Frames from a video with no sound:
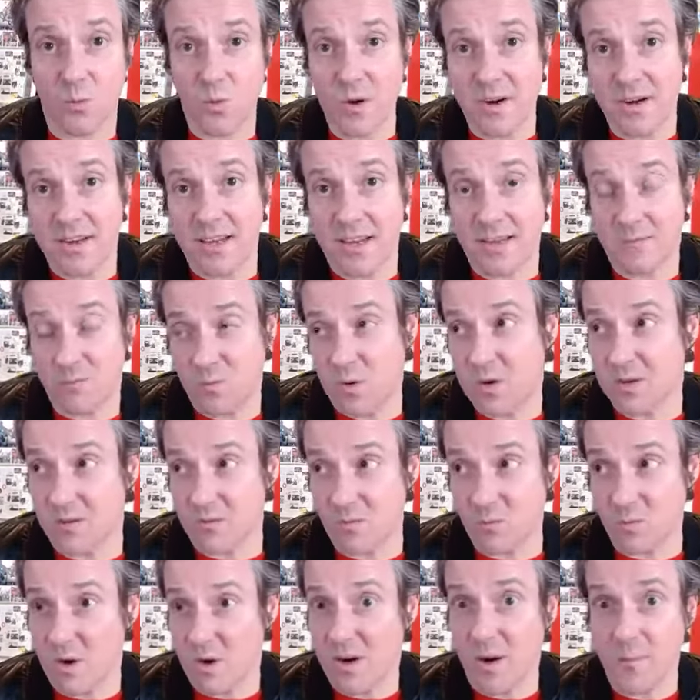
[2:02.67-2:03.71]
we're
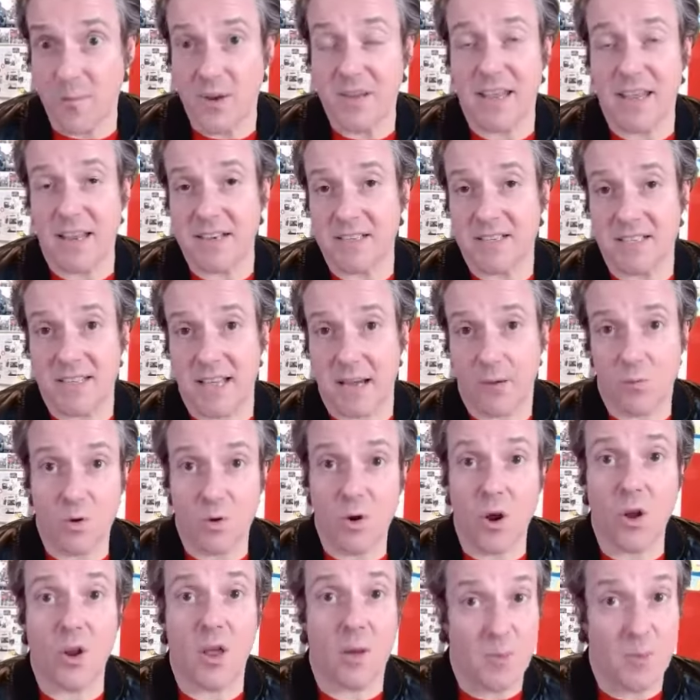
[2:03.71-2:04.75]
up against that.
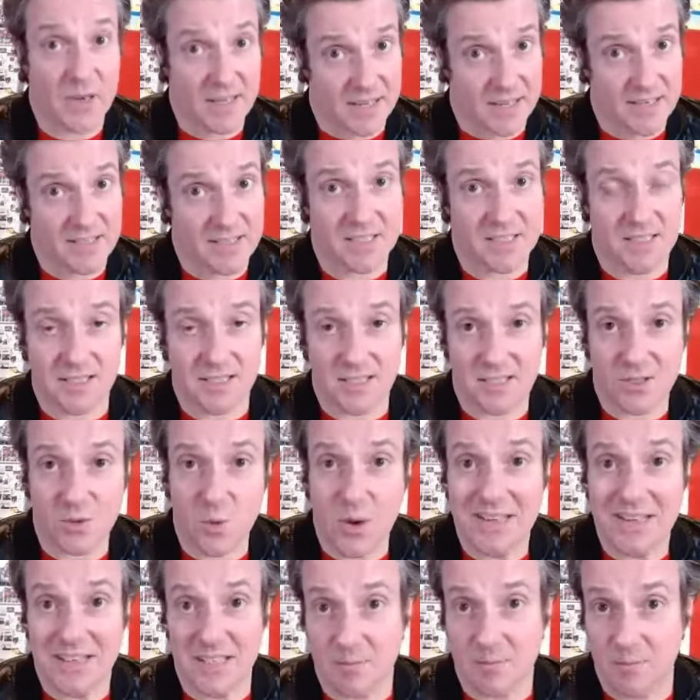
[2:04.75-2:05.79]
We're all up against it.
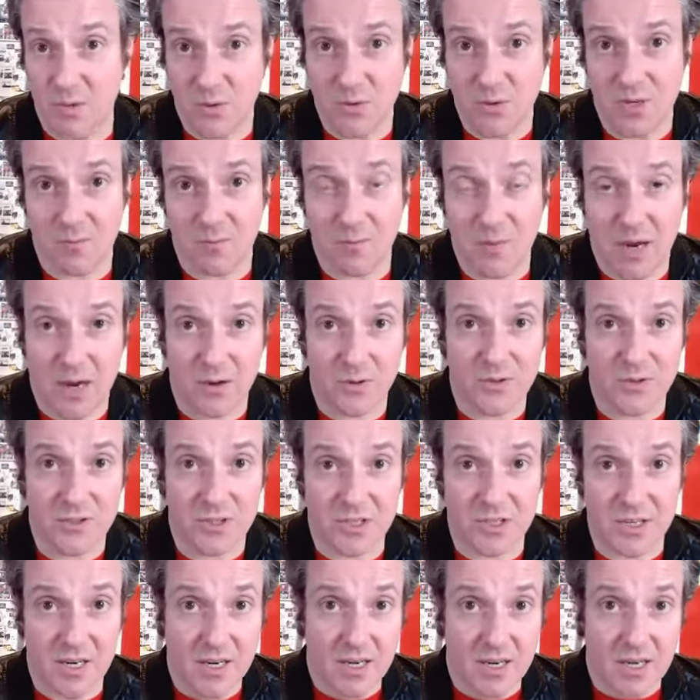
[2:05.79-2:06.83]
£20 million
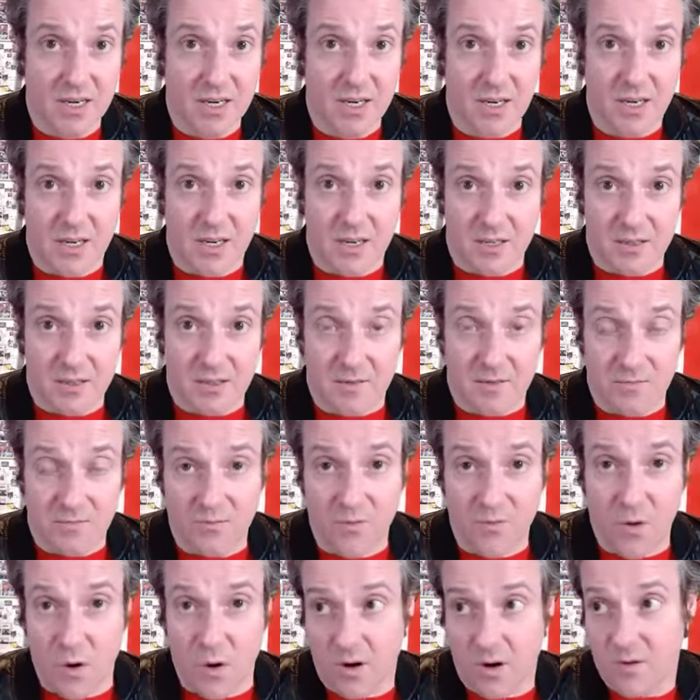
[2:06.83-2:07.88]

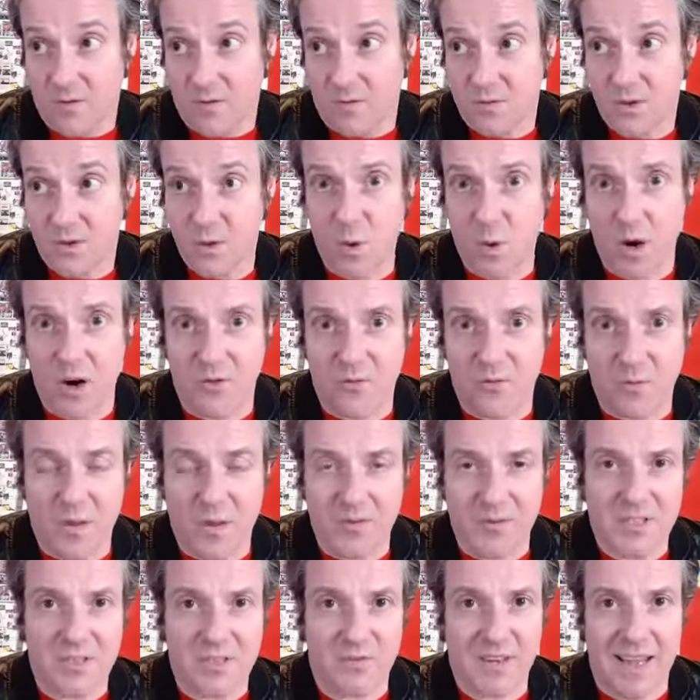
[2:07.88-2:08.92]
for 12
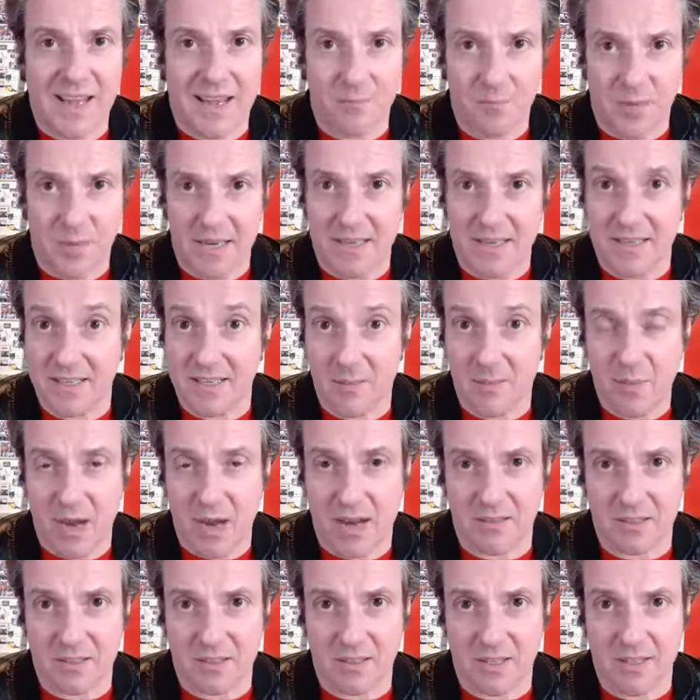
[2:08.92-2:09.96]
months of campaigning,
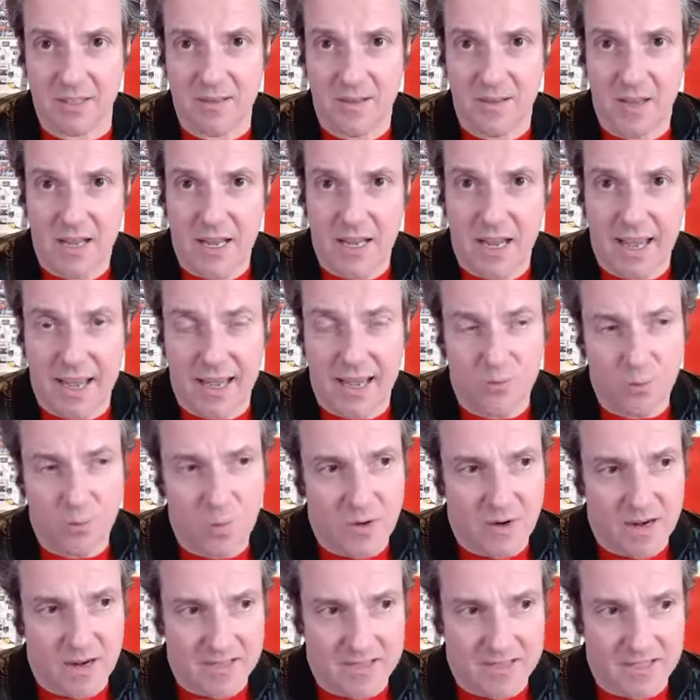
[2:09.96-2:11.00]
apparently. And
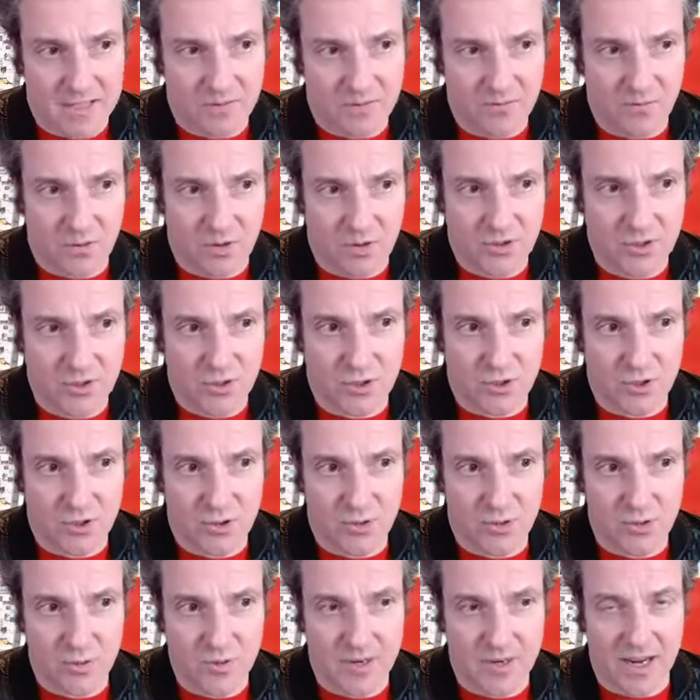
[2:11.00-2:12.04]
we're asking for
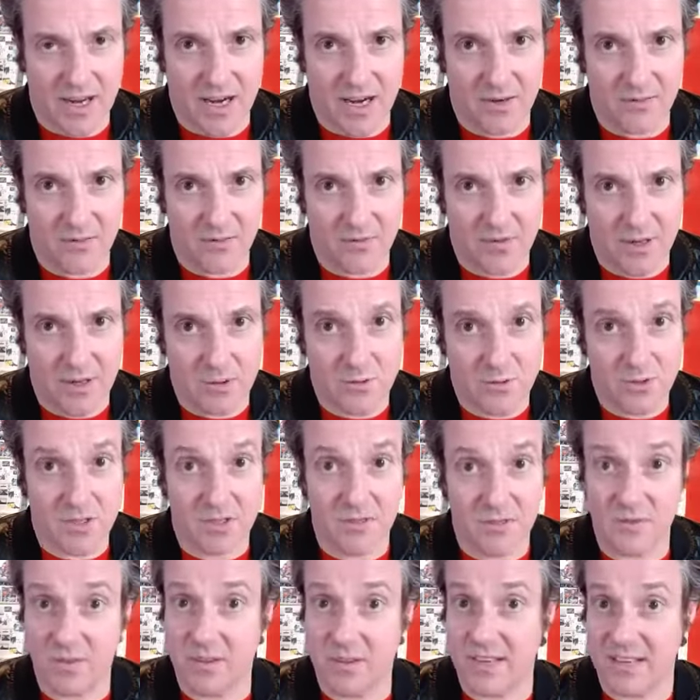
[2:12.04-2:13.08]

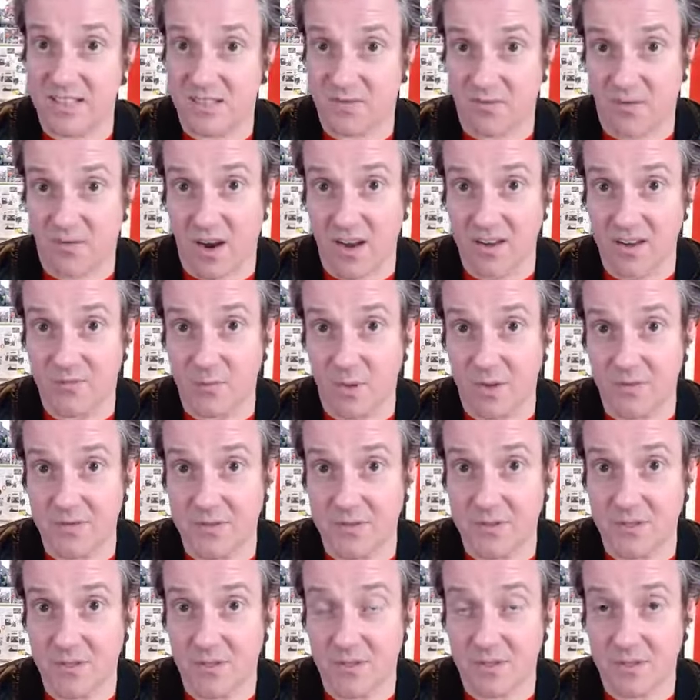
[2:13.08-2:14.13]
£2,500 for the next 5
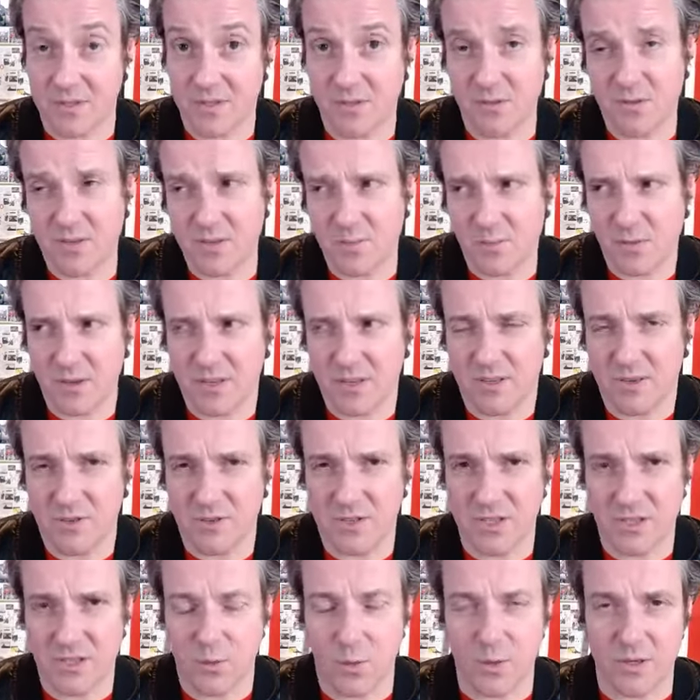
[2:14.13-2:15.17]
months. So it's a pretty
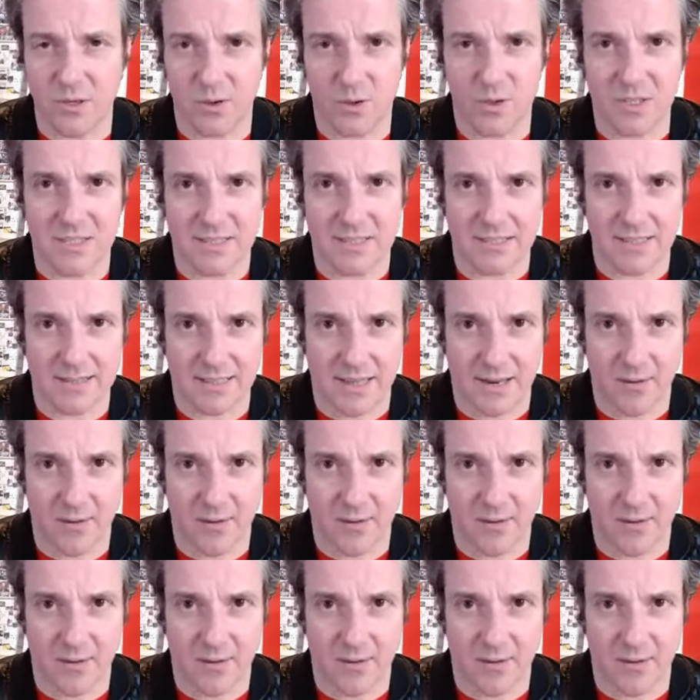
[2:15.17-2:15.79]
good deal when you look at it